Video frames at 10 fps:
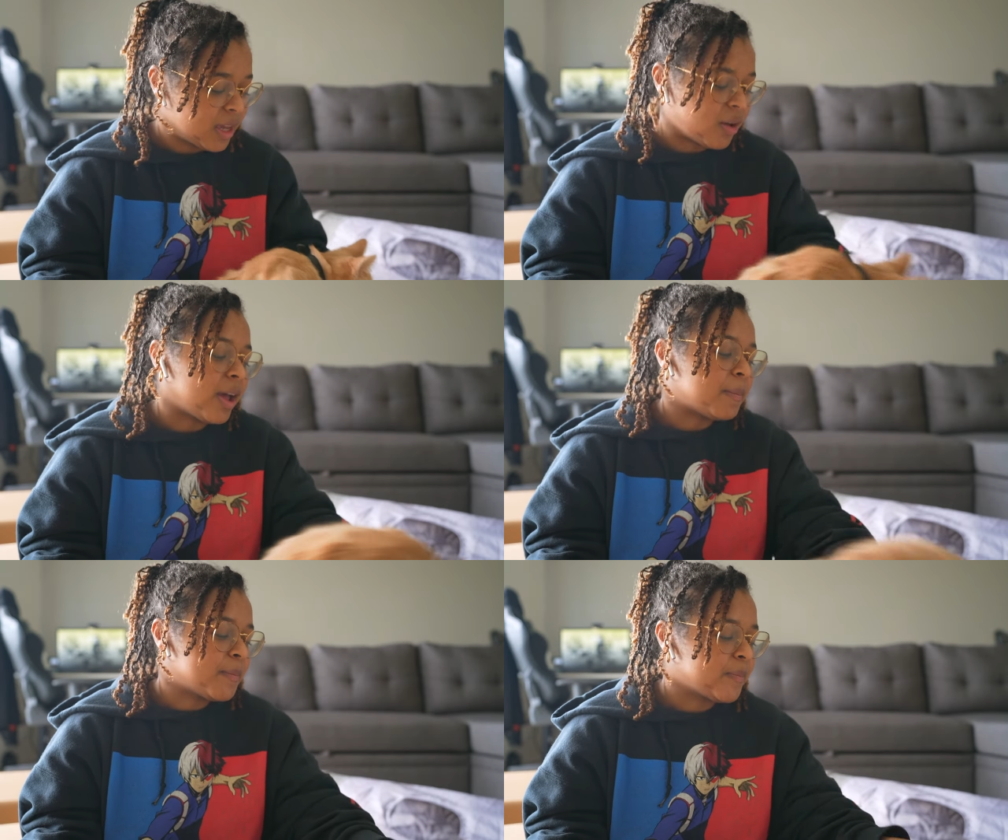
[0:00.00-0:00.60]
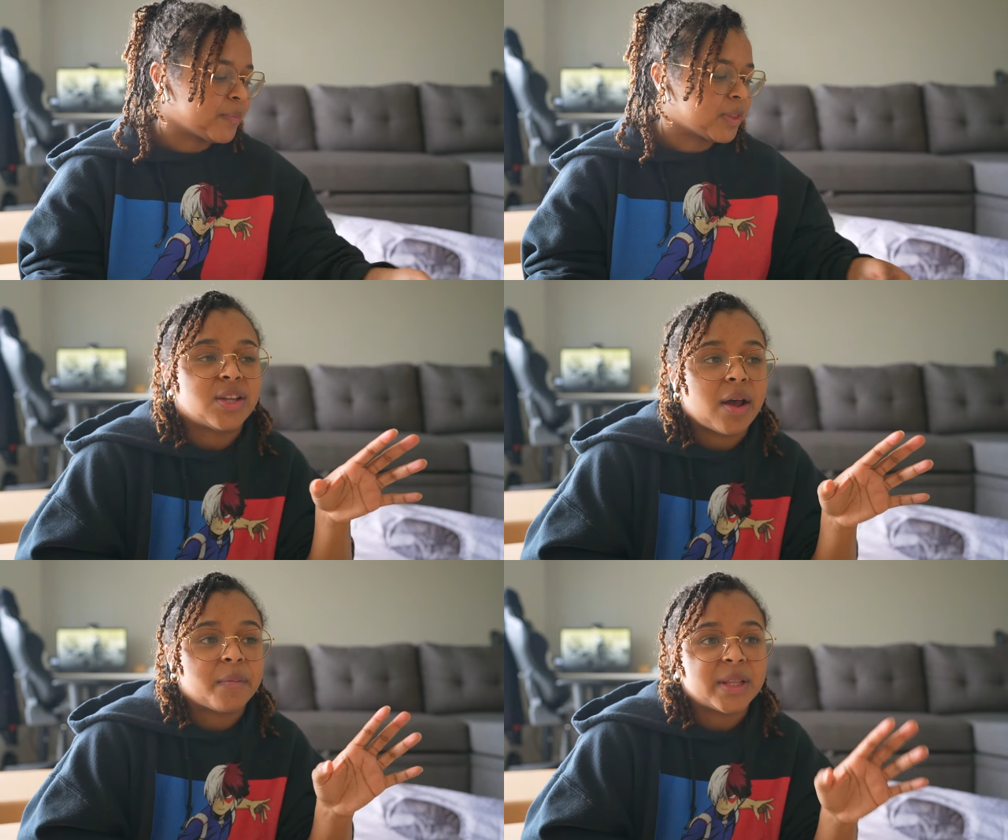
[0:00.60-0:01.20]
Go ahead.
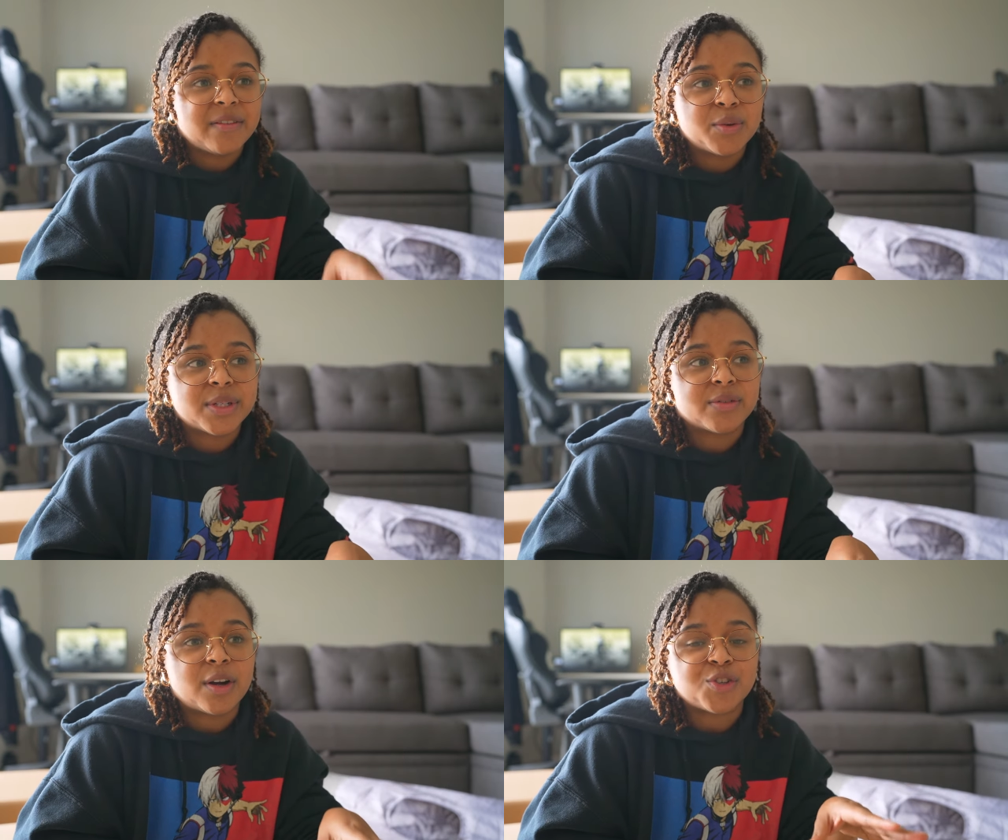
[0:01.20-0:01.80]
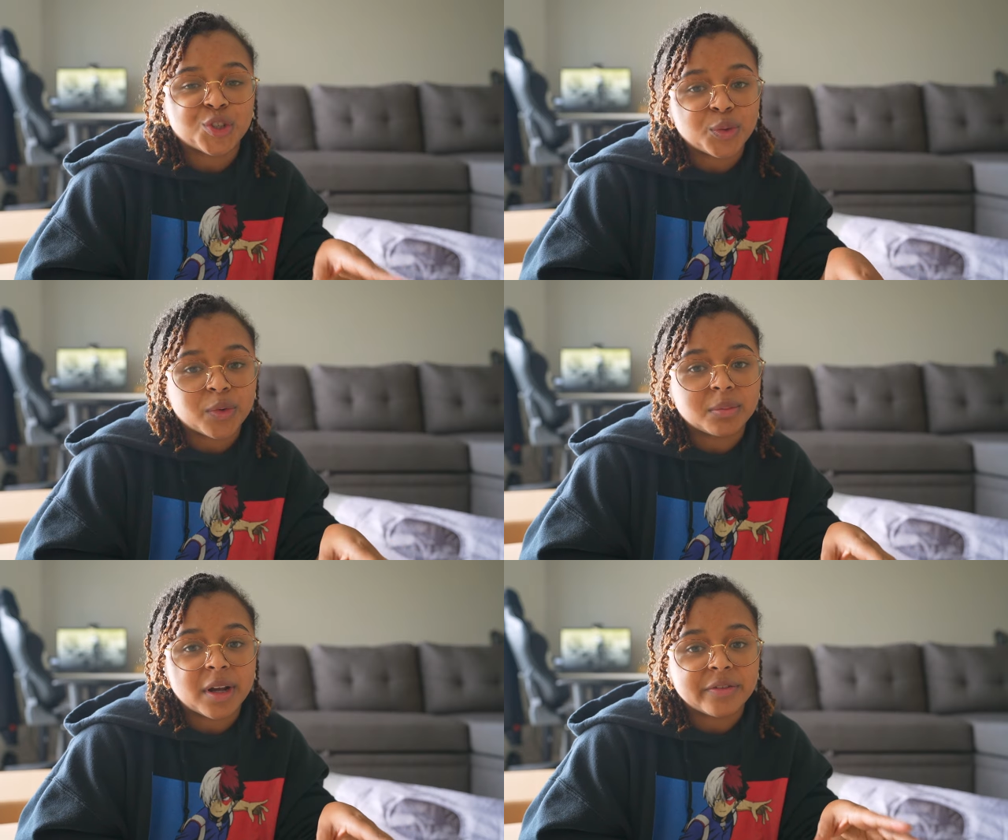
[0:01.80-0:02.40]
So I believe it was around June
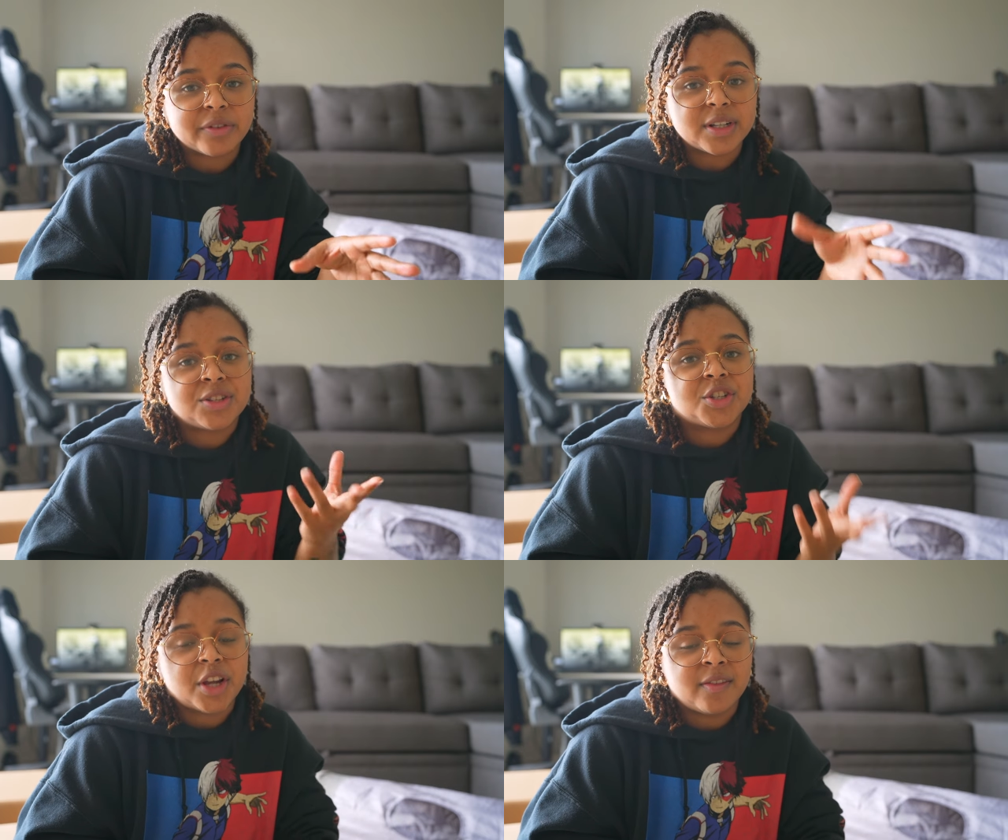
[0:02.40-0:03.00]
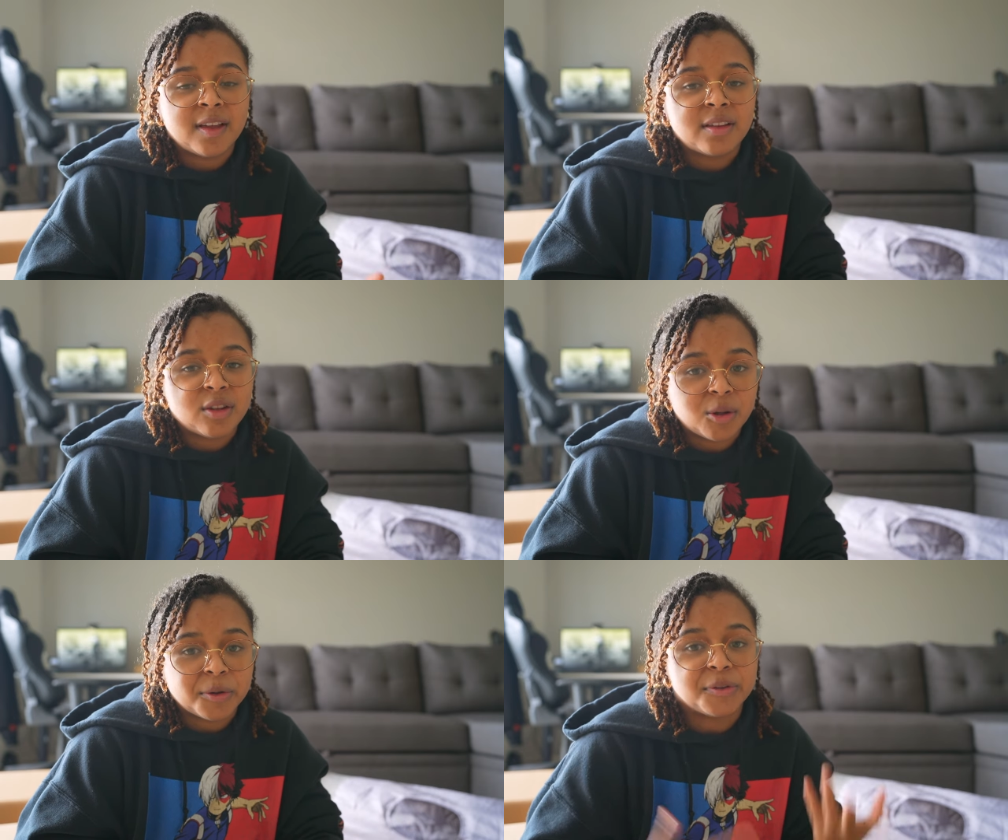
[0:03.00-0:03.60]
where my friends Shayla and
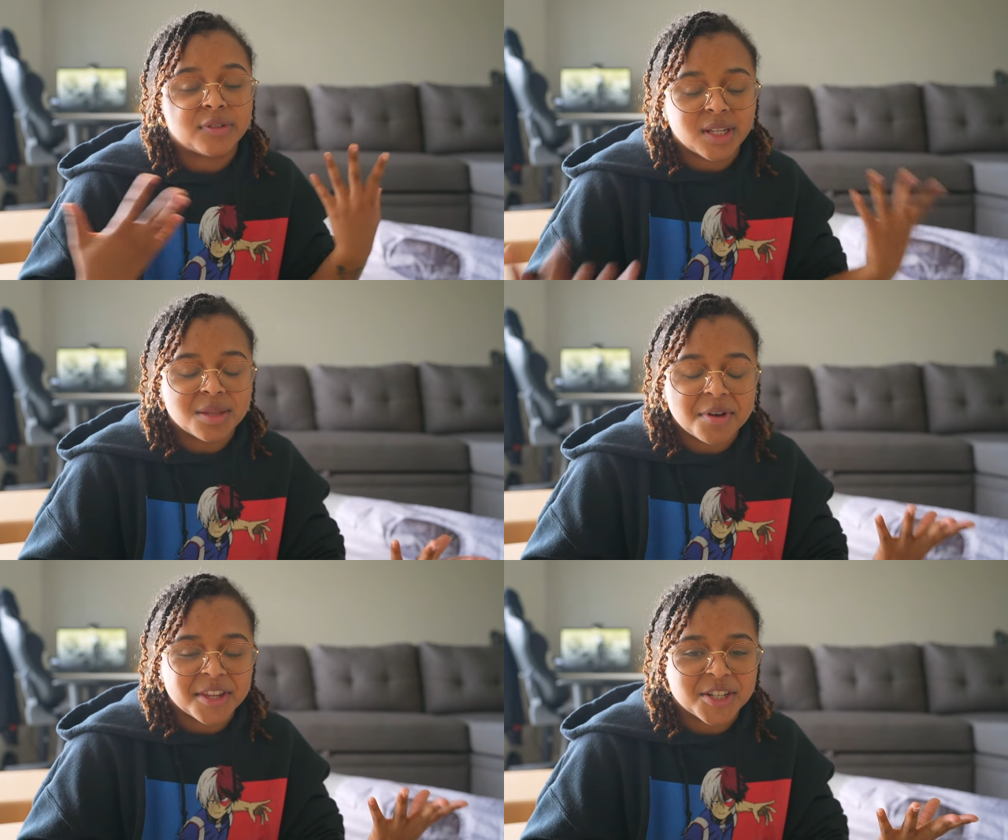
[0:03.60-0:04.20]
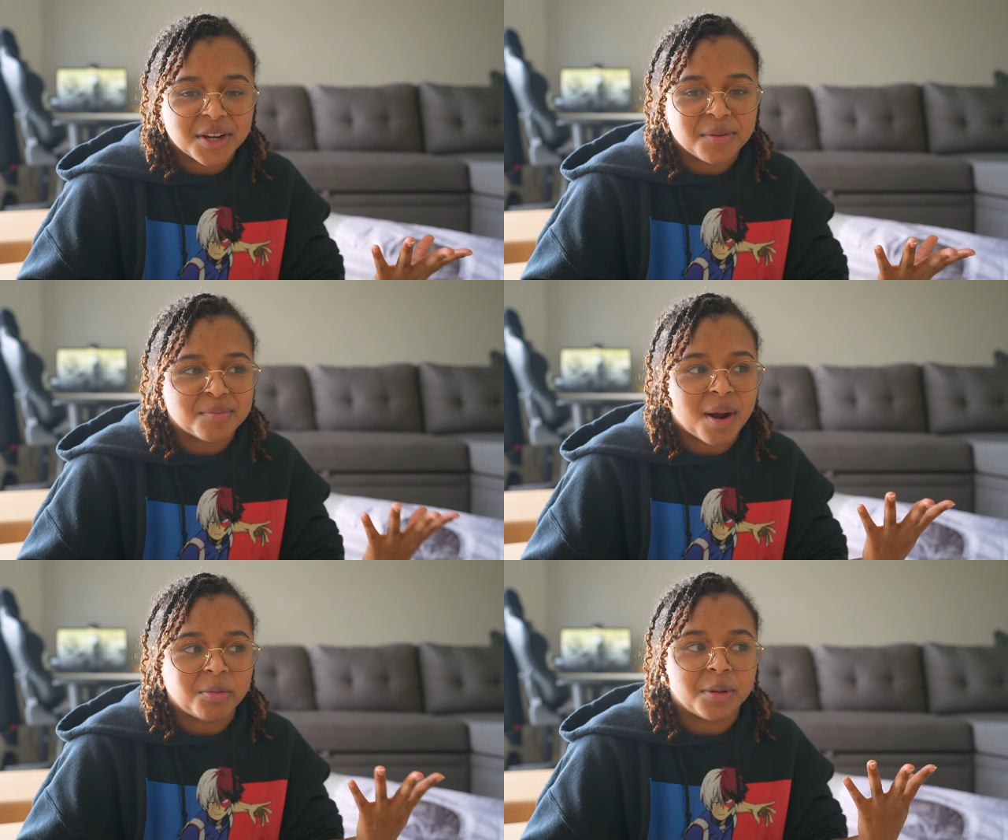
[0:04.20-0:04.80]
Lola, you've seen them on the channel
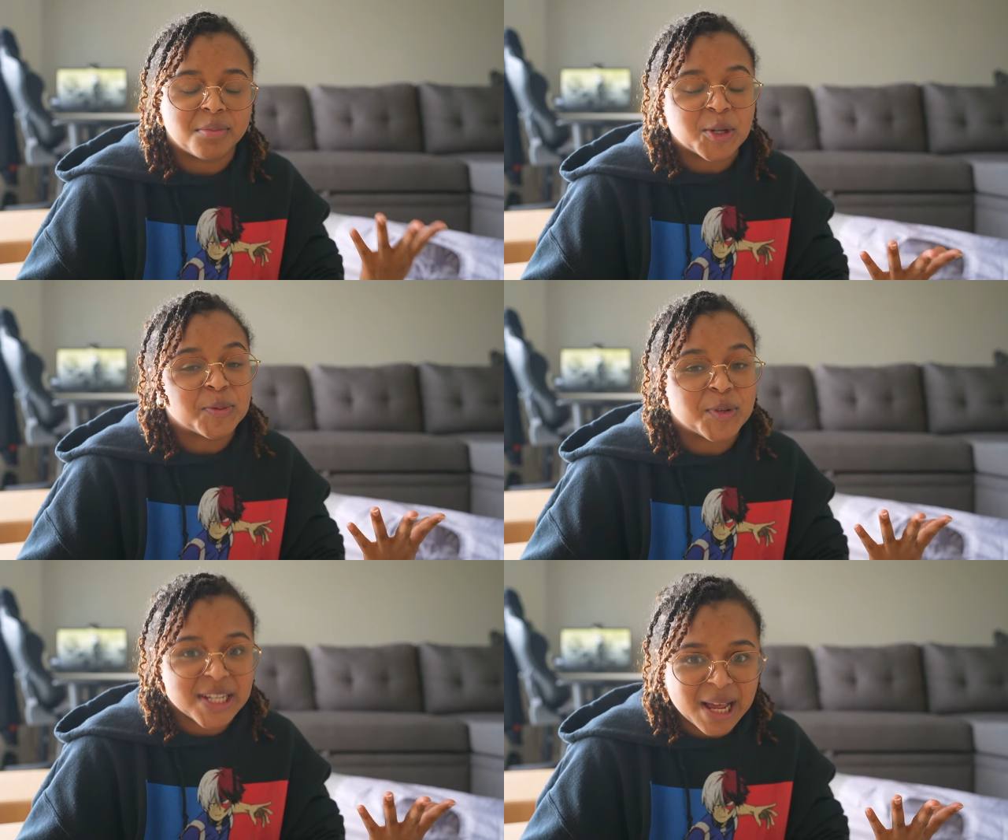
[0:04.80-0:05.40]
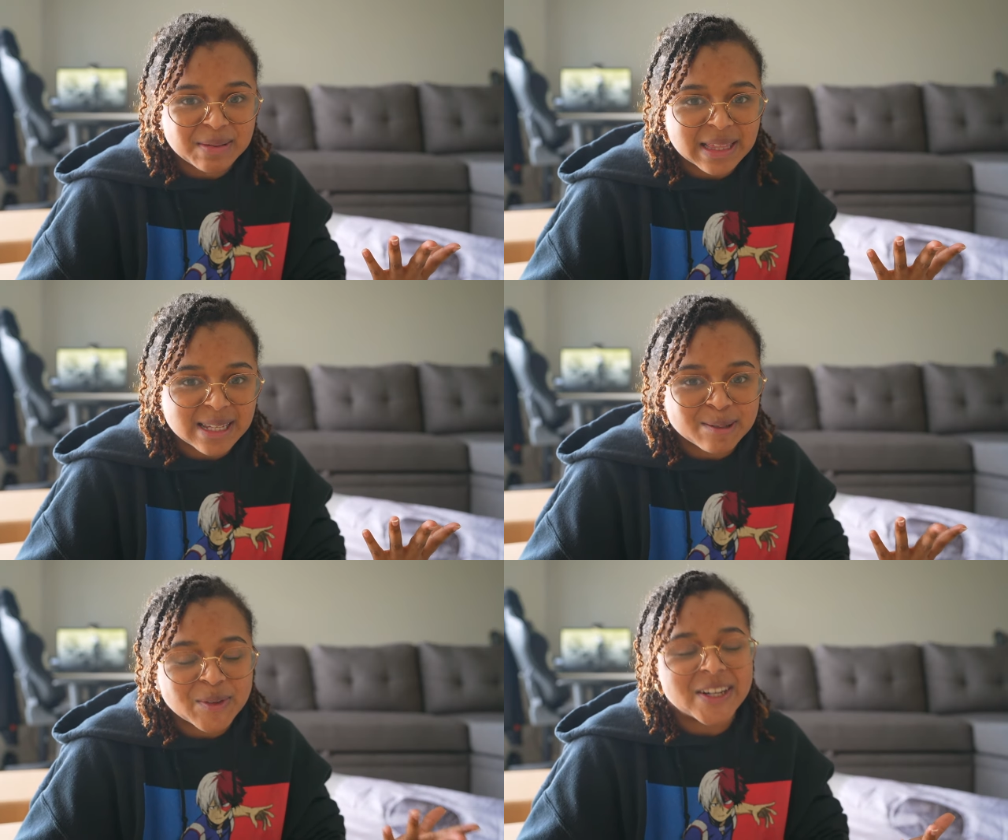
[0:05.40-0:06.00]
probably multiple times at
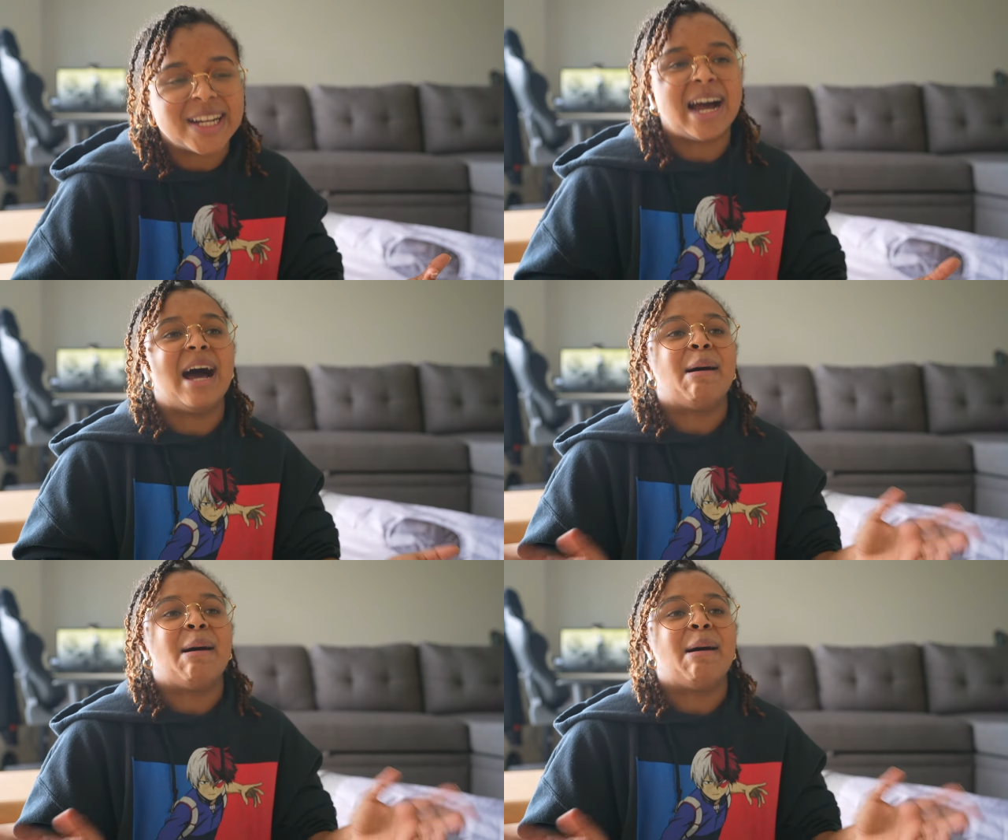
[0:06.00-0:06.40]
this point,